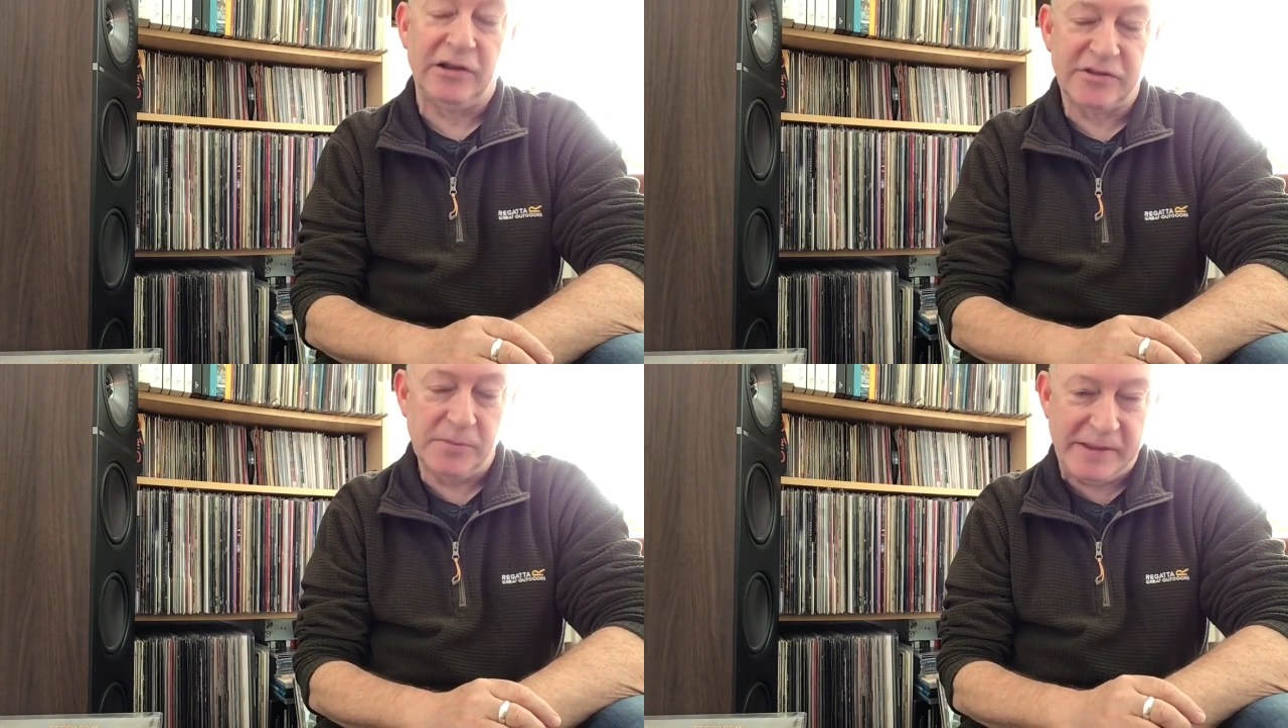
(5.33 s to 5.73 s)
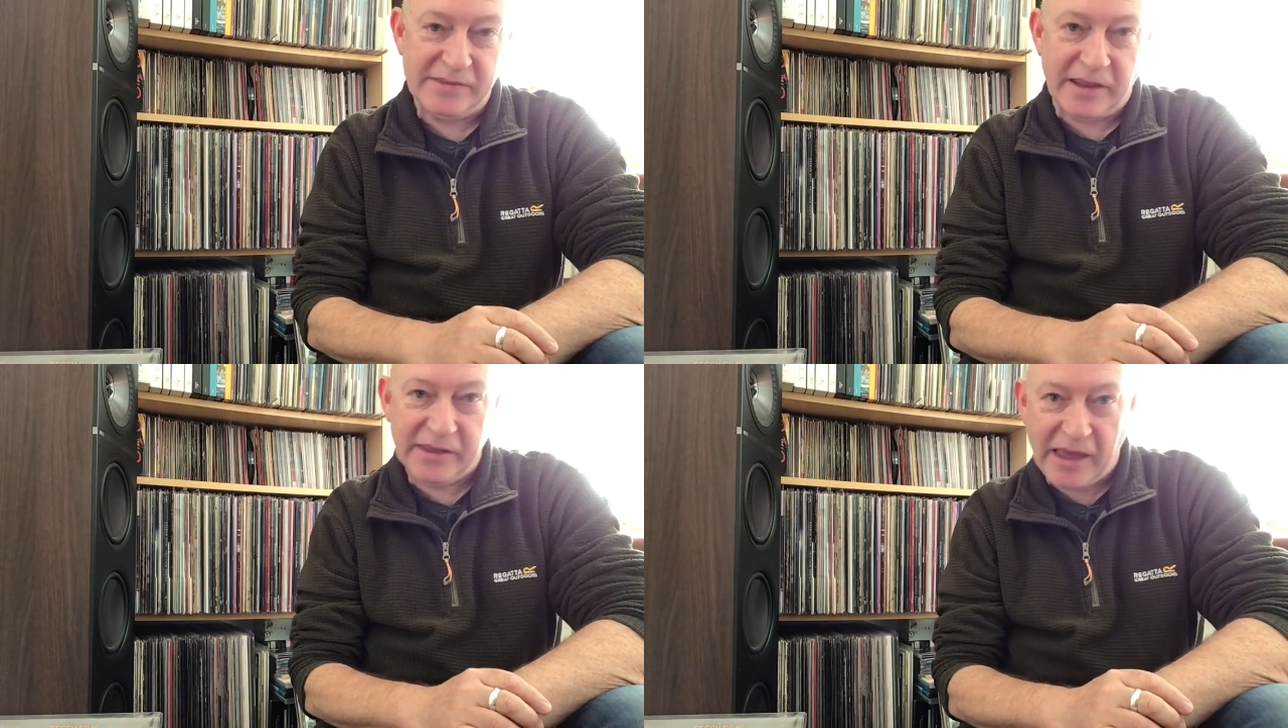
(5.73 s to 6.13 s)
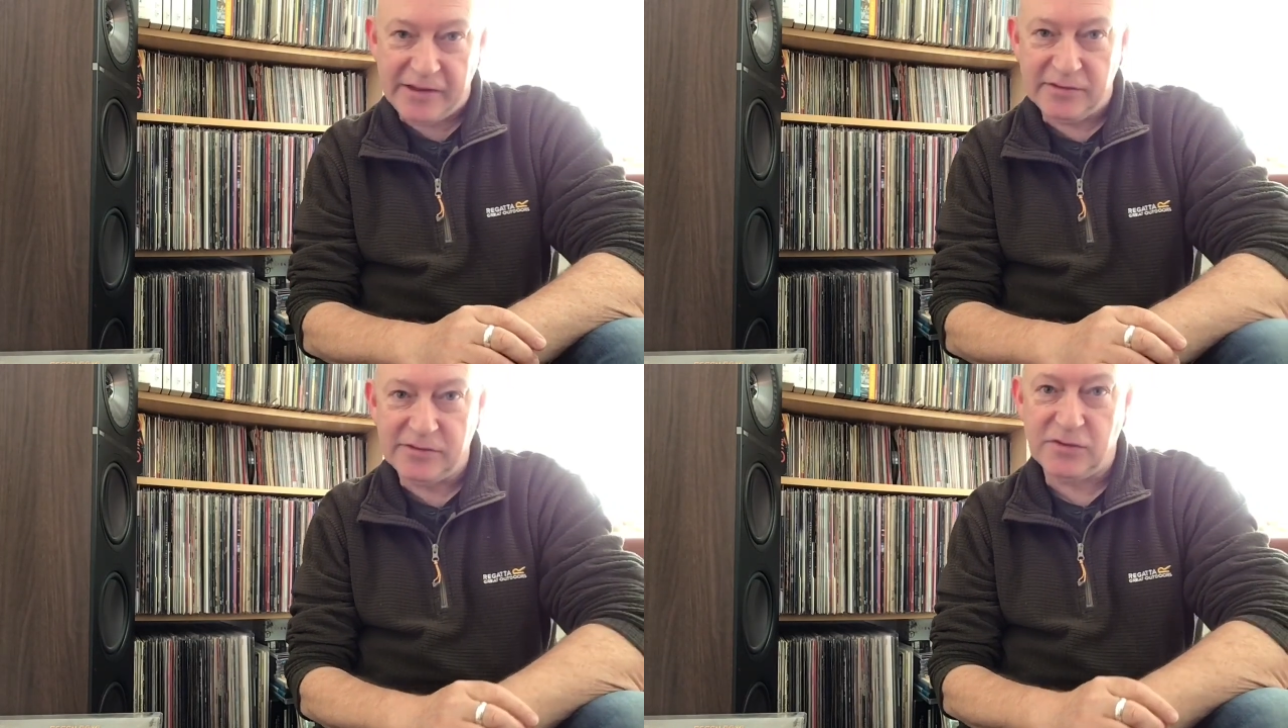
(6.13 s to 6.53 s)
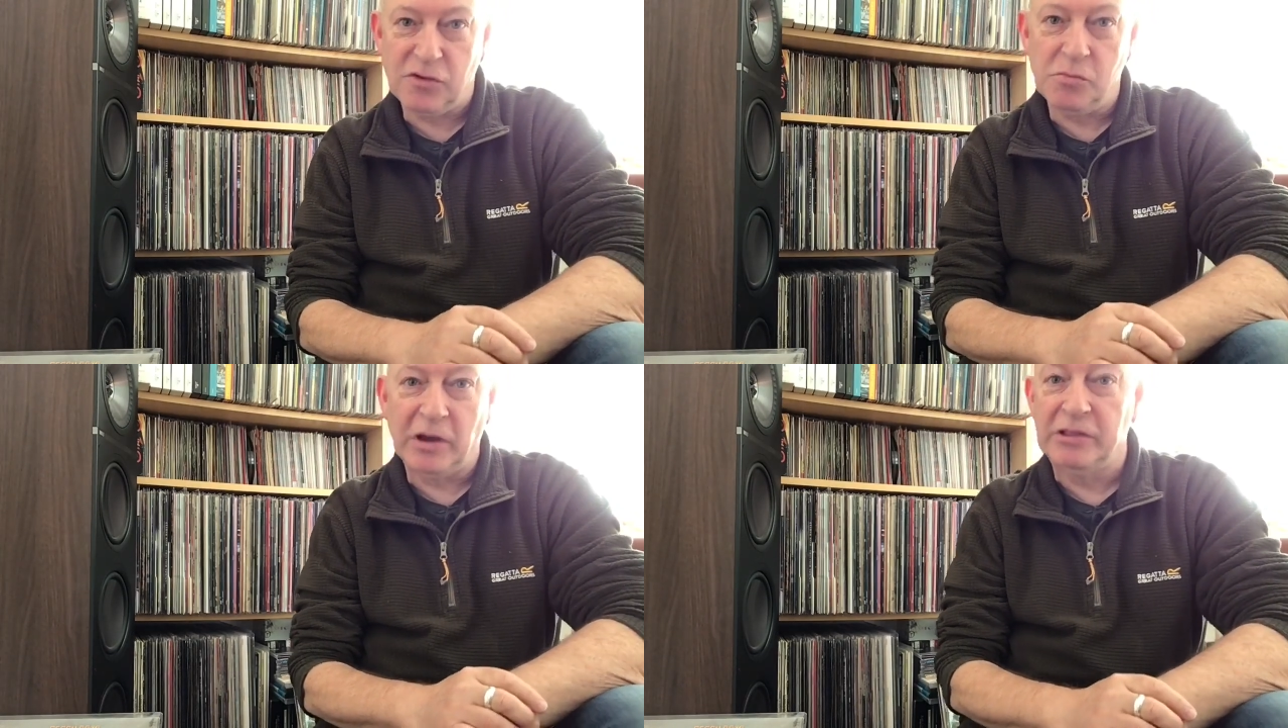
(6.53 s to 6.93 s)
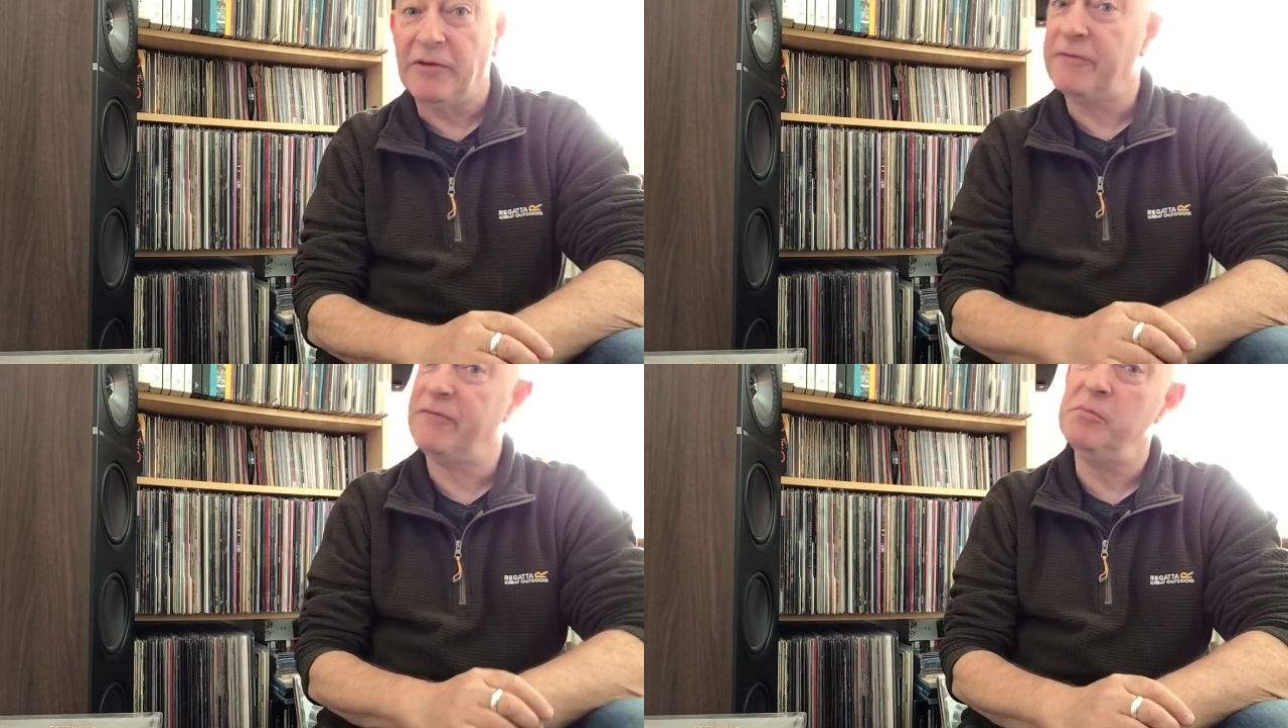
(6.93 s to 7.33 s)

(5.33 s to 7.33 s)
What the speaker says: is going to be dedicated to my love for